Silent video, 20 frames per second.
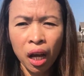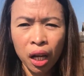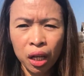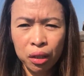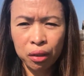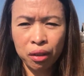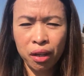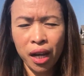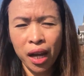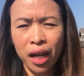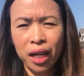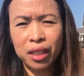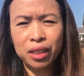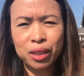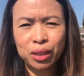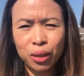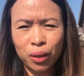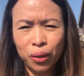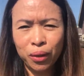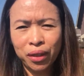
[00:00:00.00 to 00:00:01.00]
you guys,
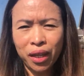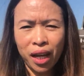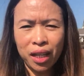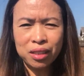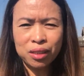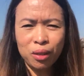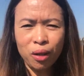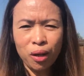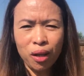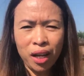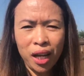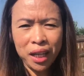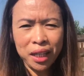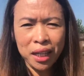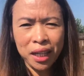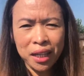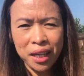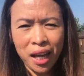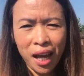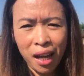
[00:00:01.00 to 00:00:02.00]
so that's all I
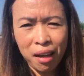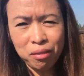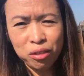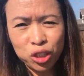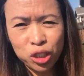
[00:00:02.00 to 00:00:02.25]
can have.